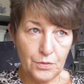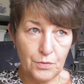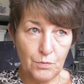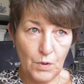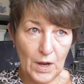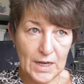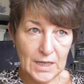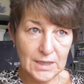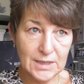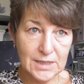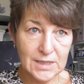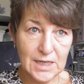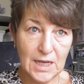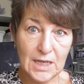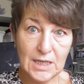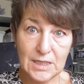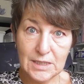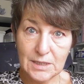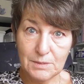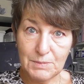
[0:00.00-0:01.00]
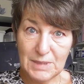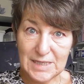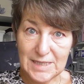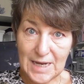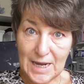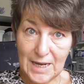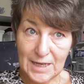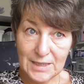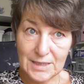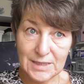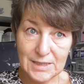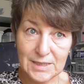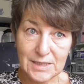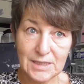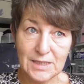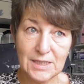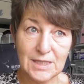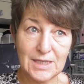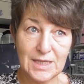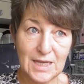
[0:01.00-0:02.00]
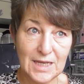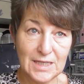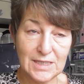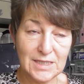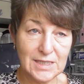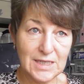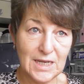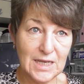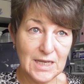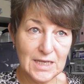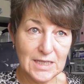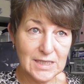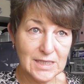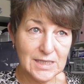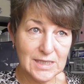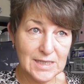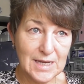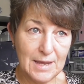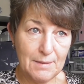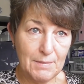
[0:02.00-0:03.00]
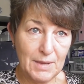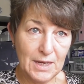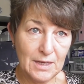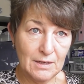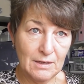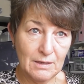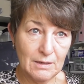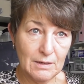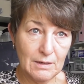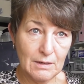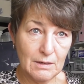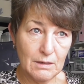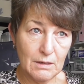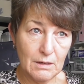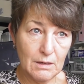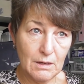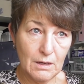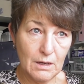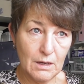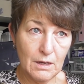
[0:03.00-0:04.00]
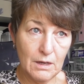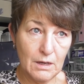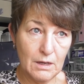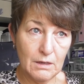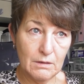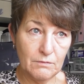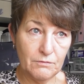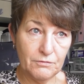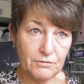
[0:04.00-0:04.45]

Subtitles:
Wednesday is my dad's. Thursday is slimming, and